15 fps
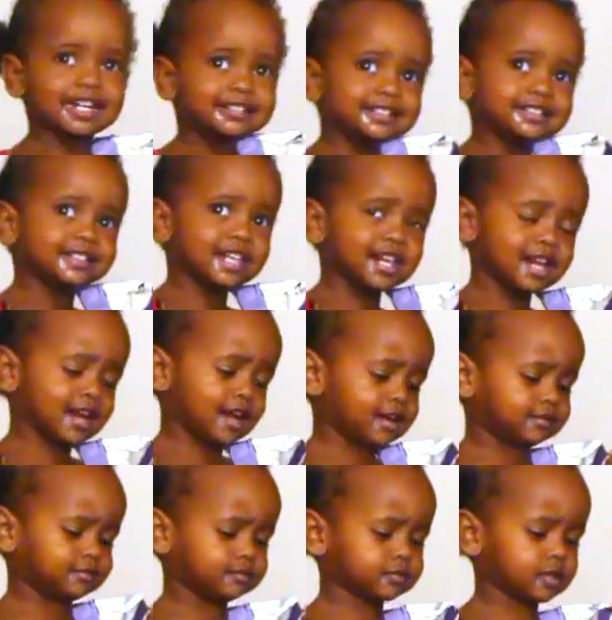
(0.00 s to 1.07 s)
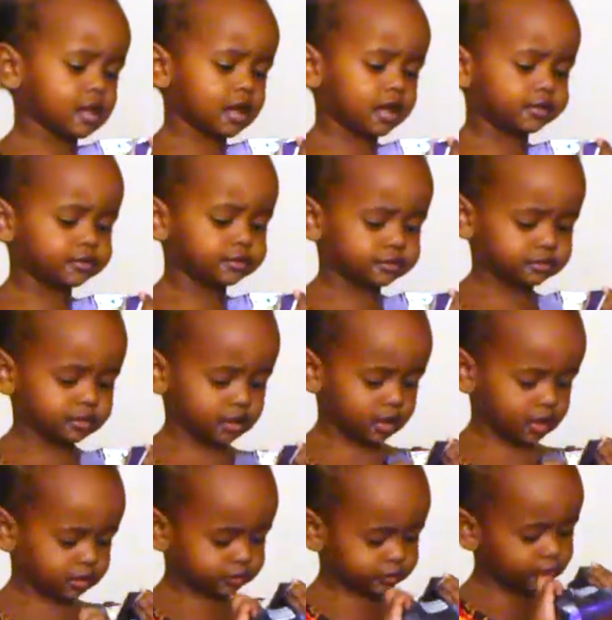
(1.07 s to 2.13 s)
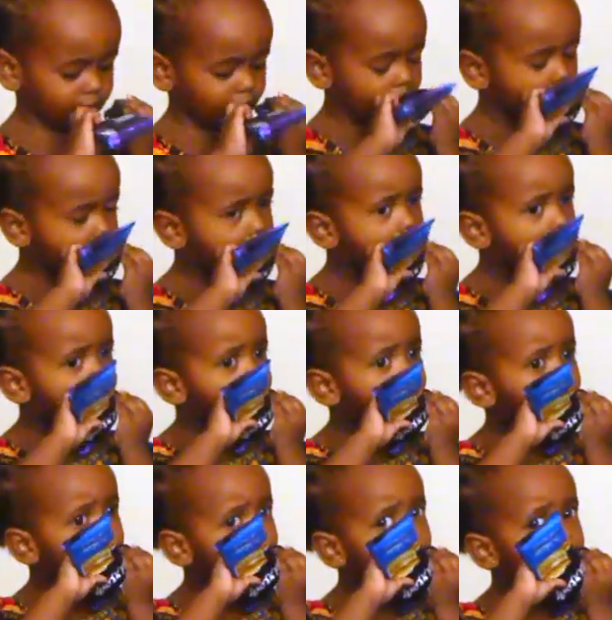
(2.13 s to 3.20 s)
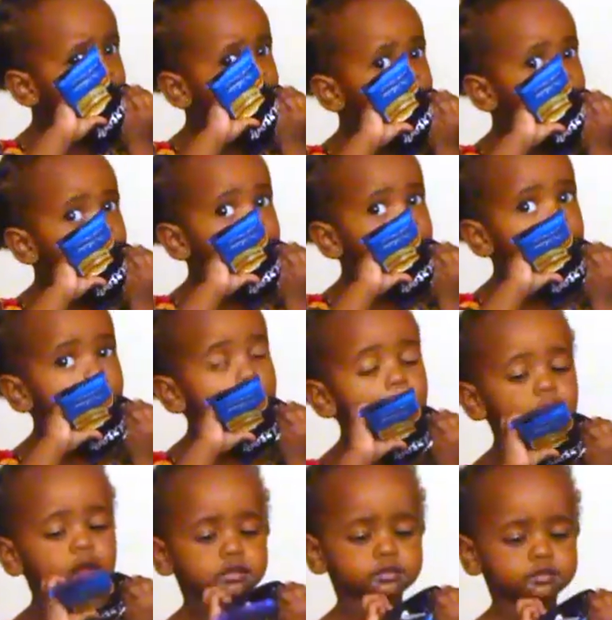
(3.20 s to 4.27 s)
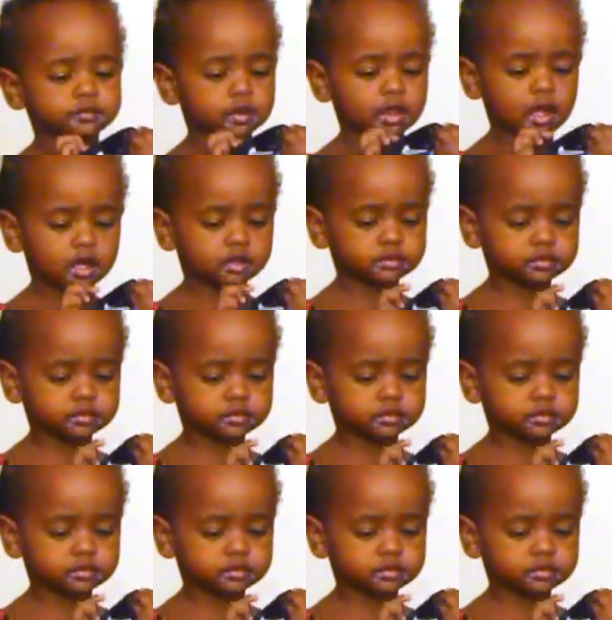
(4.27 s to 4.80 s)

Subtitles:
It's a messed up mentality. And that, by the way, was a woman who said it.